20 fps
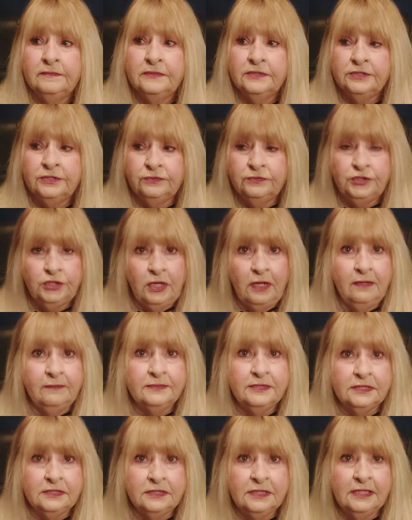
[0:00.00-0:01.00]
Two
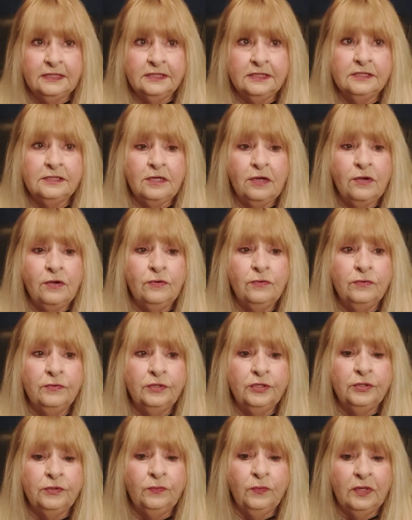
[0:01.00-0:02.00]
jobs. And so
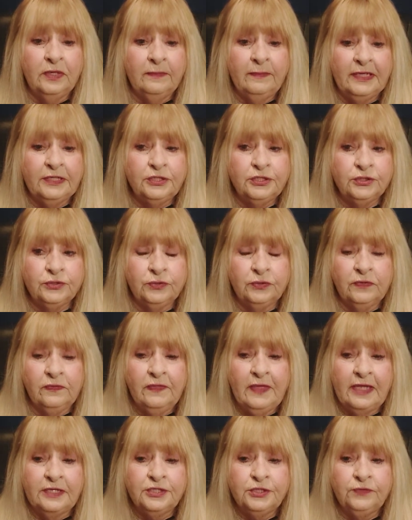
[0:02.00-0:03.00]
you want to make sure
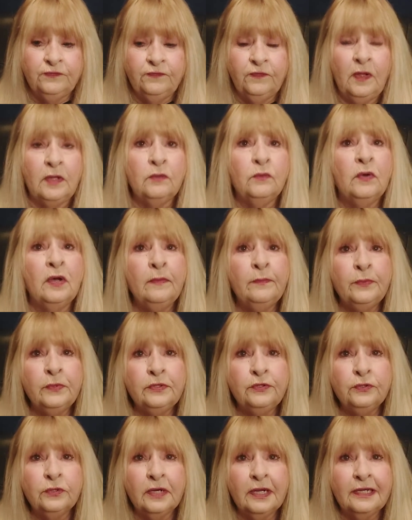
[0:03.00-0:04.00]
that you follow up
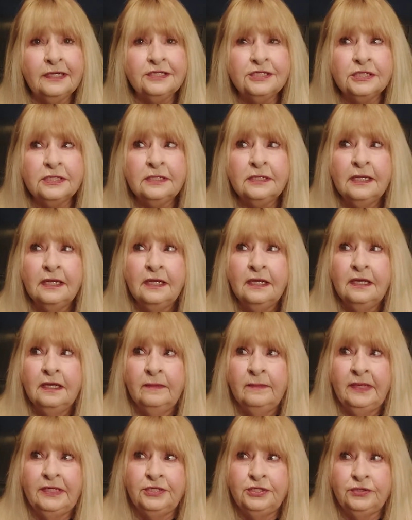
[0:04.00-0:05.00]
with your agent,
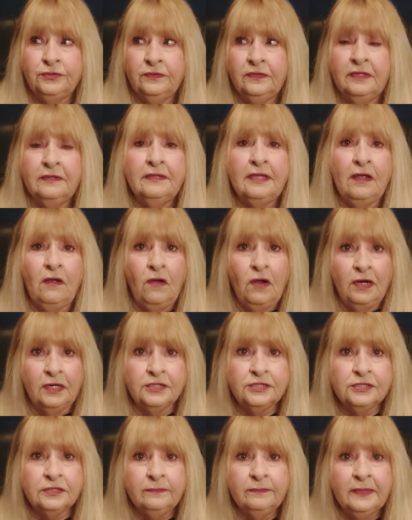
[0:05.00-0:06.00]
make sure that they are
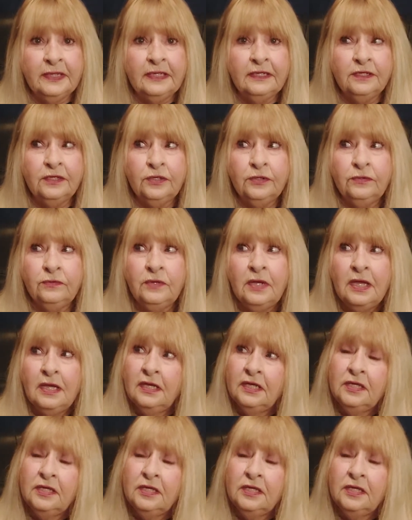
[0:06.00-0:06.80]
submitting you.